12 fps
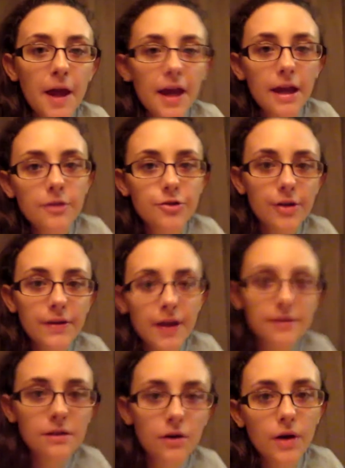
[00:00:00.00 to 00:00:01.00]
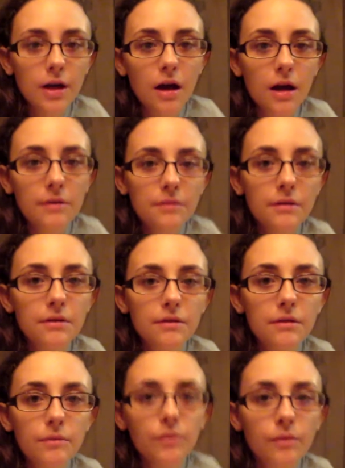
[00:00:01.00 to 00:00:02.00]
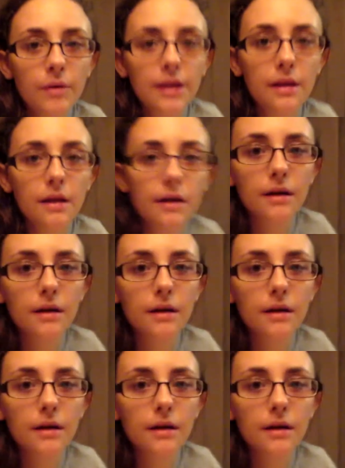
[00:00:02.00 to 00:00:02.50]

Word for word: hatred that's going on with